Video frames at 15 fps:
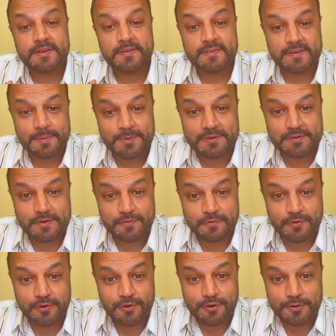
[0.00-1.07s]
Semester
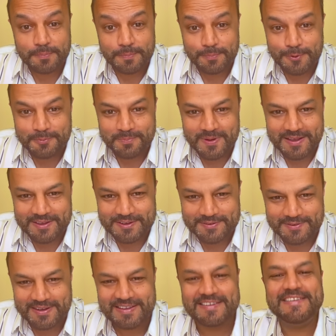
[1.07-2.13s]
4, Mumbai
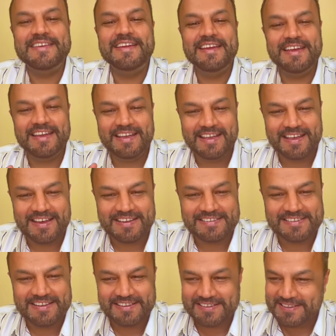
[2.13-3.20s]
University,
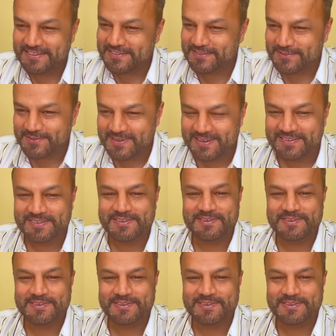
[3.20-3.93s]
EXTC students.